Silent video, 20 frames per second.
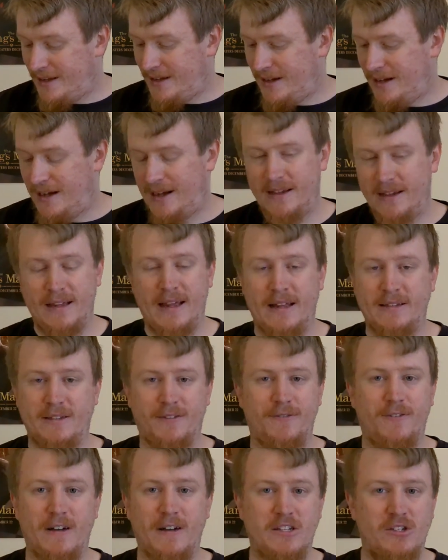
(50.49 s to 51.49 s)
It has a
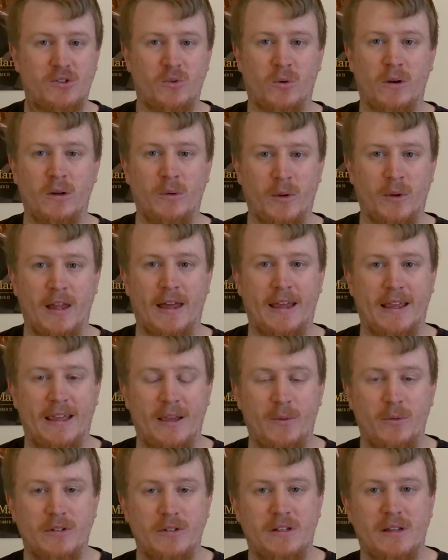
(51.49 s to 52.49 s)
funny story where like
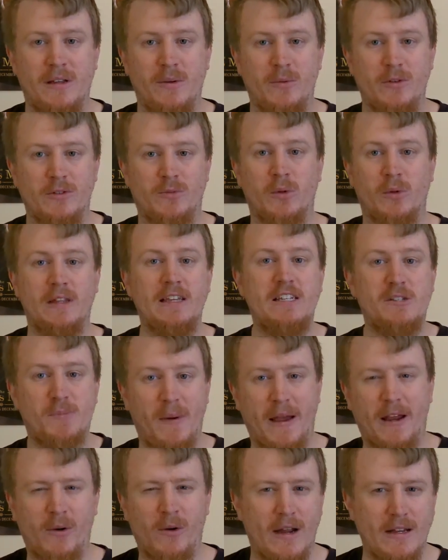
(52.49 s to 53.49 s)
it was released
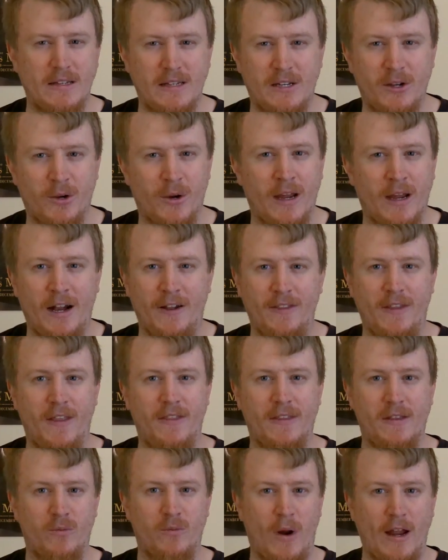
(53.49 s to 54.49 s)
by Criterion and then
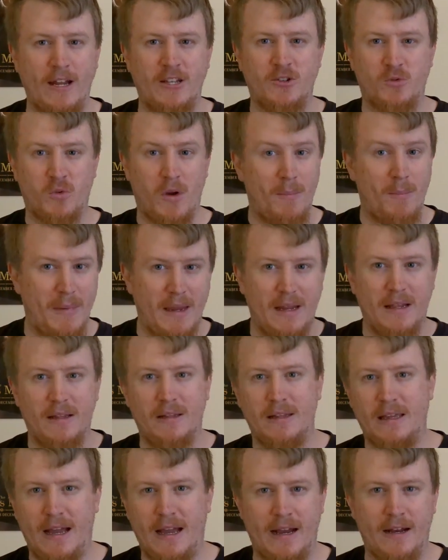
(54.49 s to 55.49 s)
the rights were
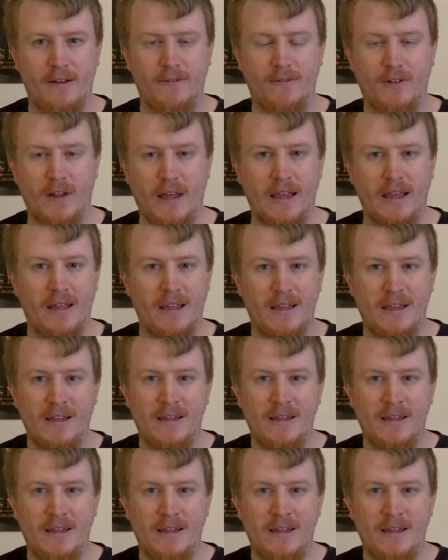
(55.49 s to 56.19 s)
immediately kind of like